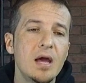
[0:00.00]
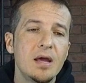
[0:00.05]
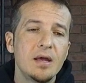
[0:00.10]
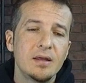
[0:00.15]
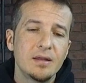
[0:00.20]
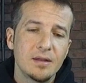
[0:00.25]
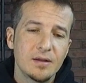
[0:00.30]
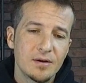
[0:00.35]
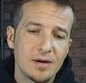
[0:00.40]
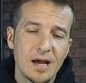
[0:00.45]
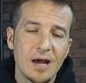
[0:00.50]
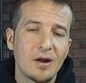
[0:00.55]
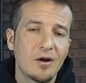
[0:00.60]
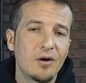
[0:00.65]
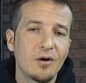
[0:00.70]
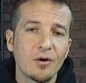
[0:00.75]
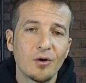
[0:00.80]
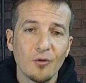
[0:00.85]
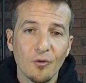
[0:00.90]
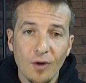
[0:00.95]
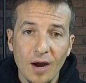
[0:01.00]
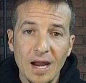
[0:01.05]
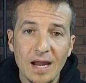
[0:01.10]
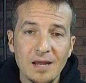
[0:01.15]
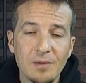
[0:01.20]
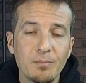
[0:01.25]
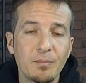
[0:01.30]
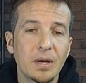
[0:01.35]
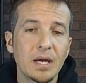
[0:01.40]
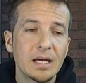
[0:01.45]
They're not all
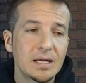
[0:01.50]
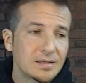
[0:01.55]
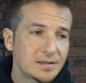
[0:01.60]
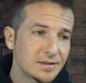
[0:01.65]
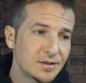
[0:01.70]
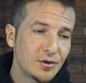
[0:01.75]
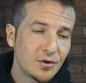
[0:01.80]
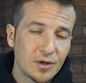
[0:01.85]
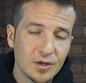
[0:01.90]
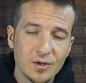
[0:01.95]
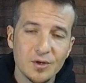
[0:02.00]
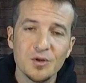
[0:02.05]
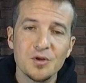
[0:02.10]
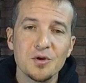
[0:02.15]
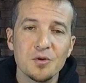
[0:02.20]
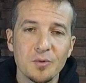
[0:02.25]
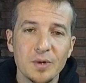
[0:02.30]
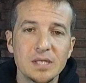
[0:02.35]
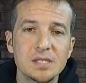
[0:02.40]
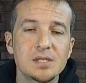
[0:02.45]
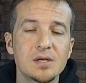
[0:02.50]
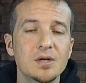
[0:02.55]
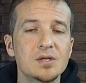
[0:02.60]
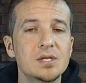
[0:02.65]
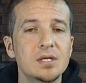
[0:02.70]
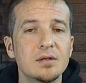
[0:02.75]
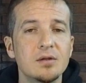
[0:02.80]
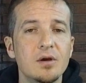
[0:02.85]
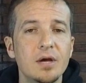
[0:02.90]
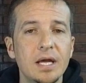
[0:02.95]
great, but you could do your research
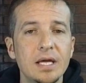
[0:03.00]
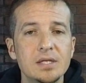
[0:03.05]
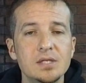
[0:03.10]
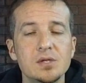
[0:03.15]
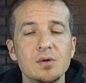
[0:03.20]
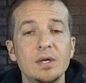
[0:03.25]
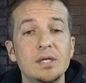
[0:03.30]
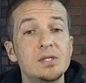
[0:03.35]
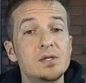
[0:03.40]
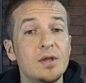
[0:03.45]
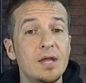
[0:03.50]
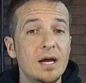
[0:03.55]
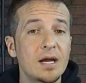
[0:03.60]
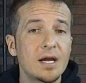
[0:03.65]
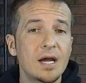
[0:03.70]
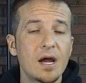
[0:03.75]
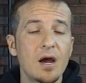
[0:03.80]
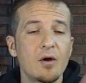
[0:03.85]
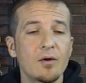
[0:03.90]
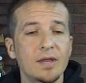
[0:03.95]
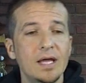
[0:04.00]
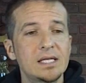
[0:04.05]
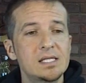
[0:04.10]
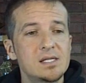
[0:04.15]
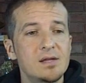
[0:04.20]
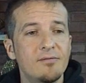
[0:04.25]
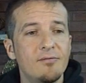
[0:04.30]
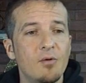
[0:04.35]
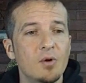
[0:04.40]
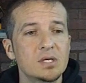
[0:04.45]
and look into it. So there you go. That's
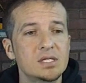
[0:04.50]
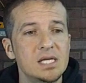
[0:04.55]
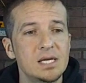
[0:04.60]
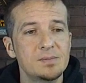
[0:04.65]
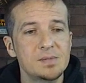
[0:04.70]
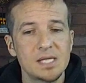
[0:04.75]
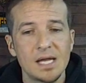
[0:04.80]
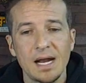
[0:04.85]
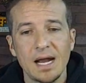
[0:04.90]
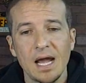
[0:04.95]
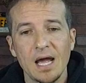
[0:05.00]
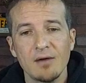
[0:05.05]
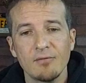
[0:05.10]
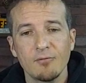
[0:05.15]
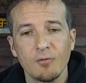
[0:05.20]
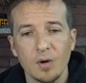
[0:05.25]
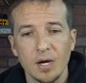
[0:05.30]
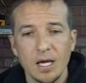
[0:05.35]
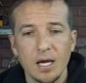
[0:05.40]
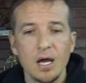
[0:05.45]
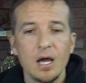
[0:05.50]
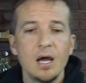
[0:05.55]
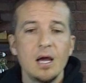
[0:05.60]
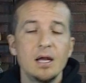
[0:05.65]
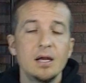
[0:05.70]
the four tips that I have for you.